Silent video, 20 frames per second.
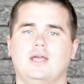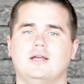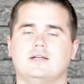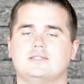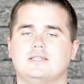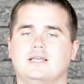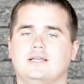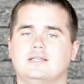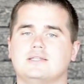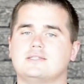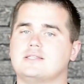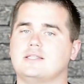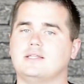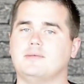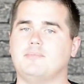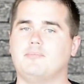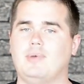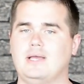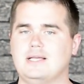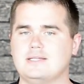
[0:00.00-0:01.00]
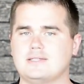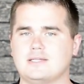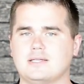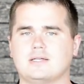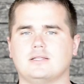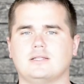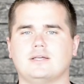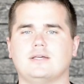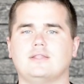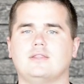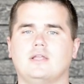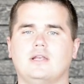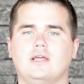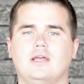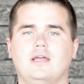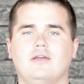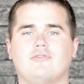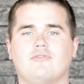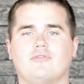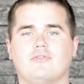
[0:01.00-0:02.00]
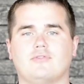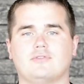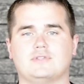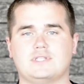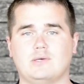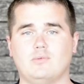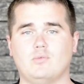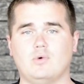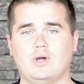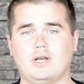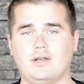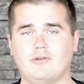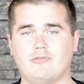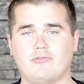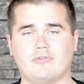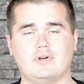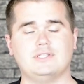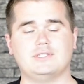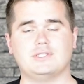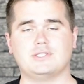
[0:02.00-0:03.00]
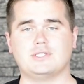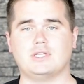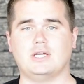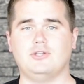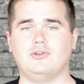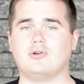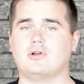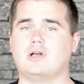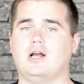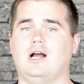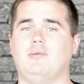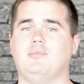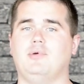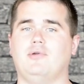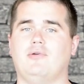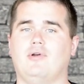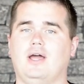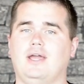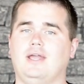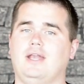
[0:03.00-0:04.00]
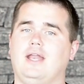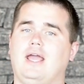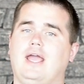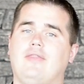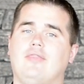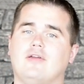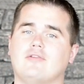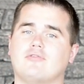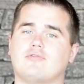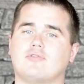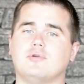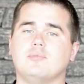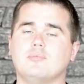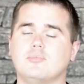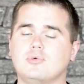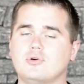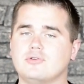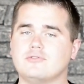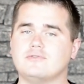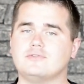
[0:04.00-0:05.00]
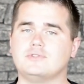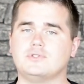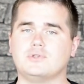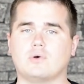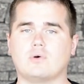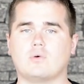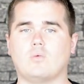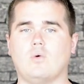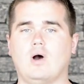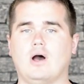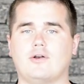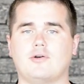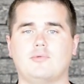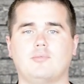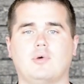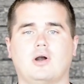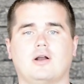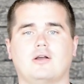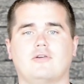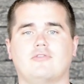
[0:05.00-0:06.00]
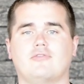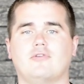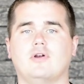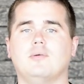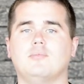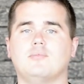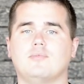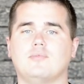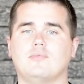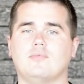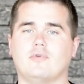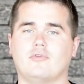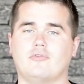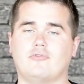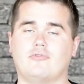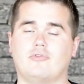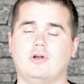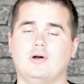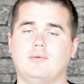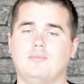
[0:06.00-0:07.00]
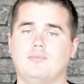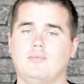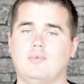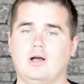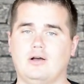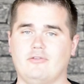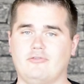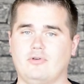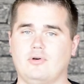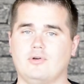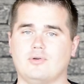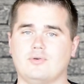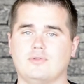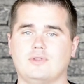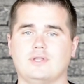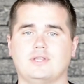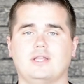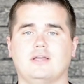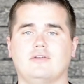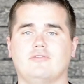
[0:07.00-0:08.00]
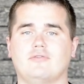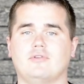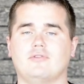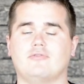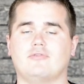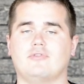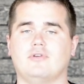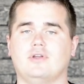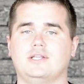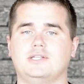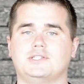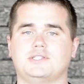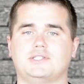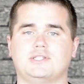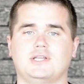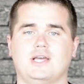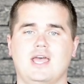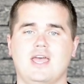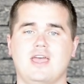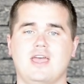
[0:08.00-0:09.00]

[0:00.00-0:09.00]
says that basically that if someone infringes on your copyright and they've removed your watermark from a photo that they've infringed,